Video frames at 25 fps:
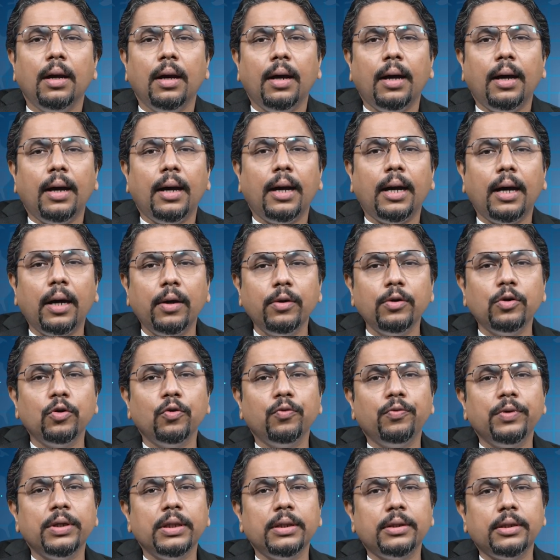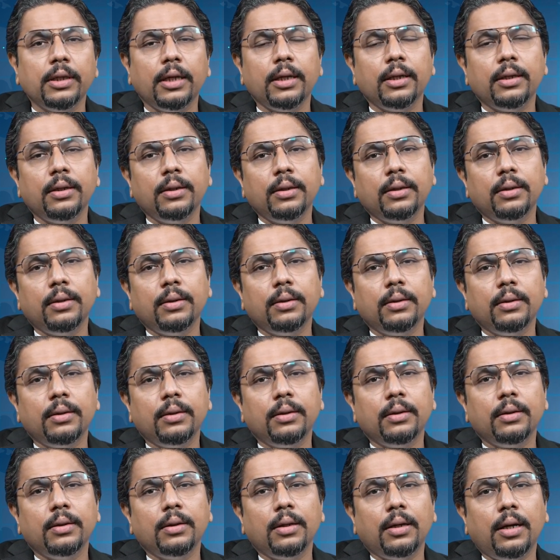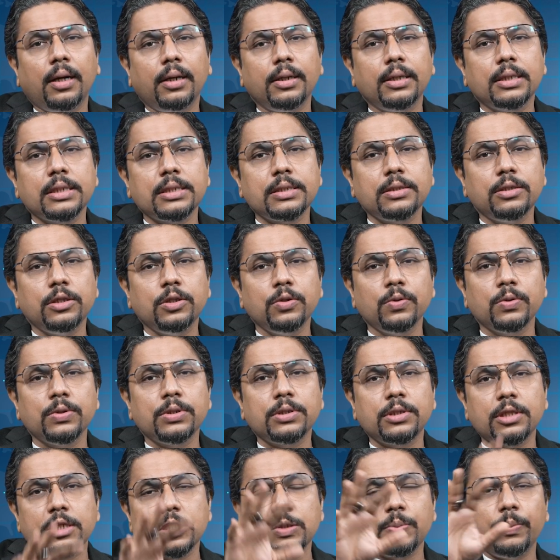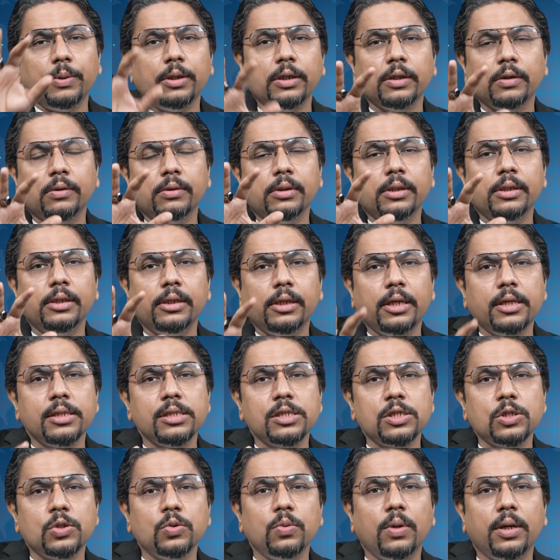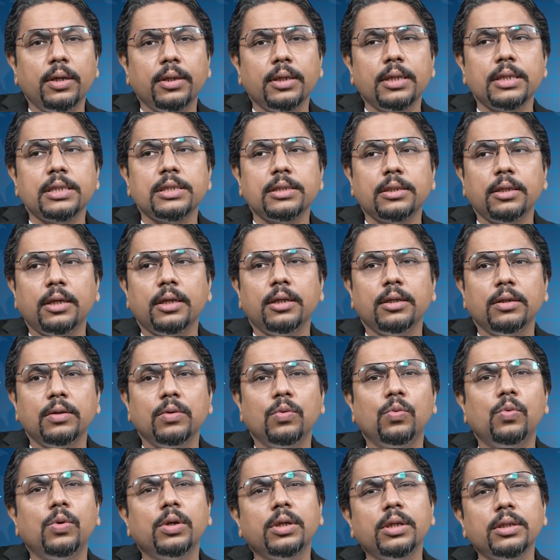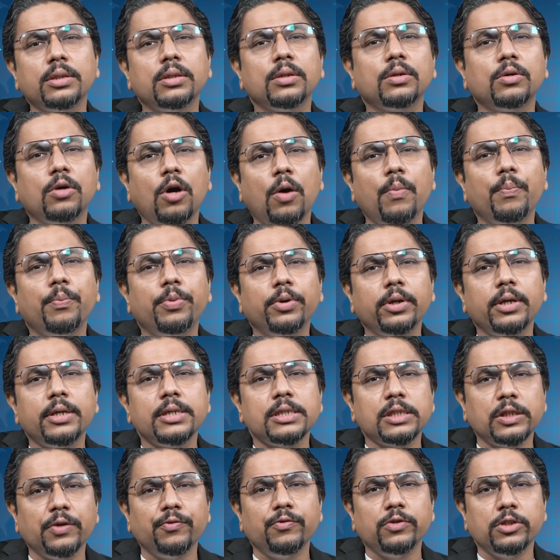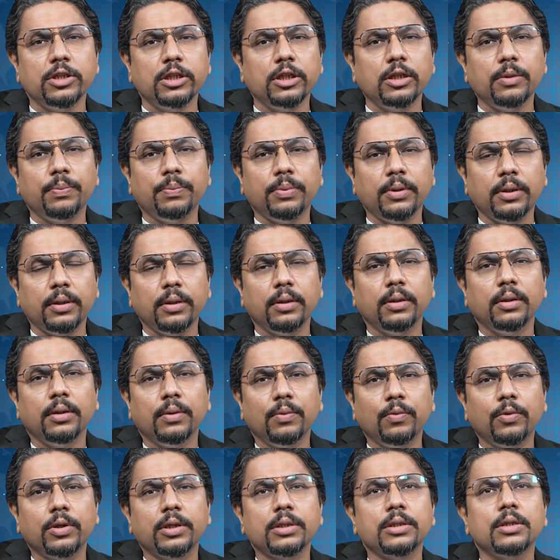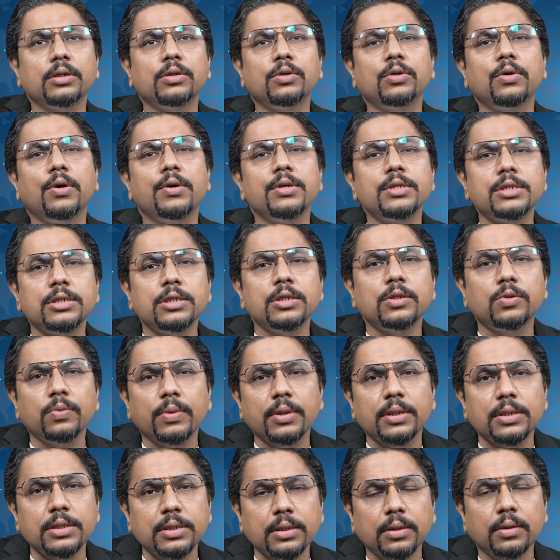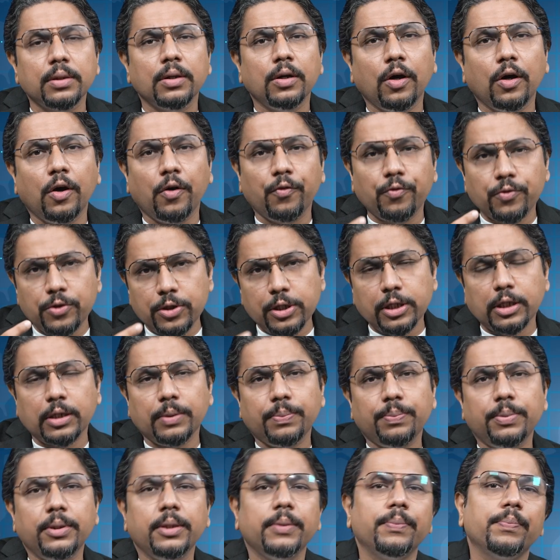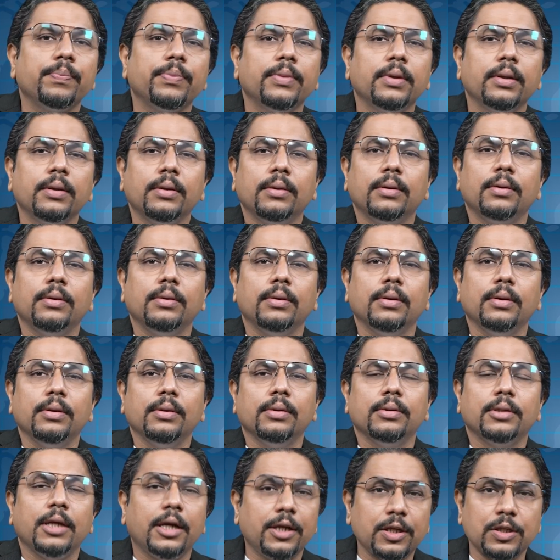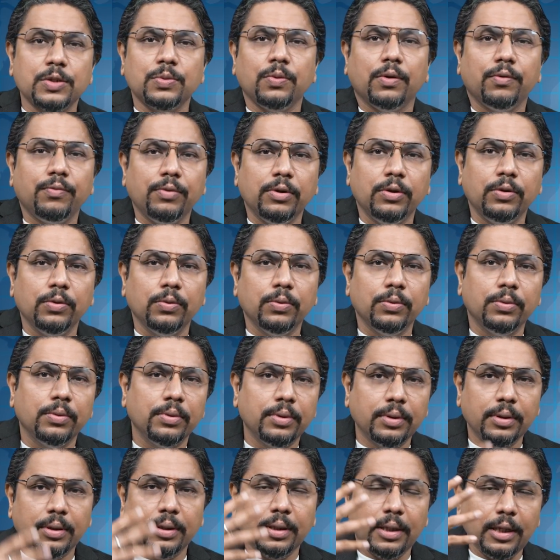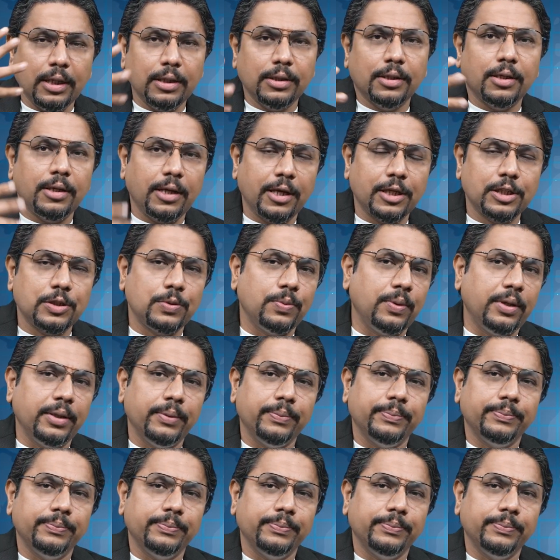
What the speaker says: How do we then use this particular lens to understand what are the components of GDP, what are the constituents of GDP? That is what we do in the next one.